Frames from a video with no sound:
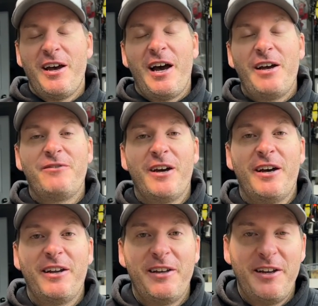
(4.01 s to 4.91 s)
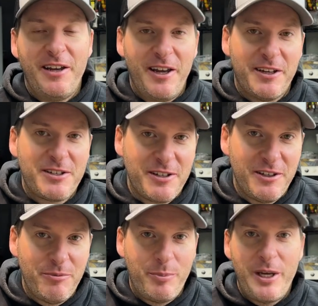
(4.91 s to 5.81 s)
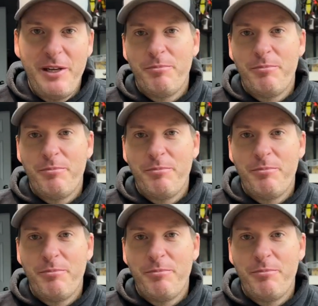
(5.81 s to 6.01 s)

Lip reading: I've got an excellent bait